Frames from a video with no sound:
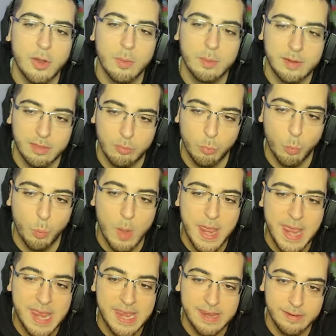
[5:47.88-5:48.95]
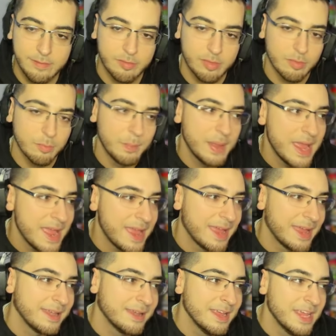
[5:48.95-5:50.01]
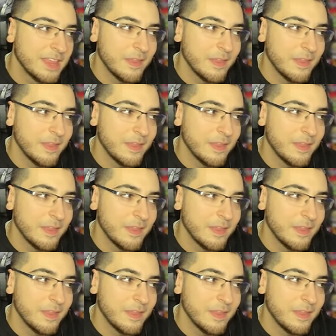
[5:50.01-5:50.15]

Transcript: don't, cause waves, man.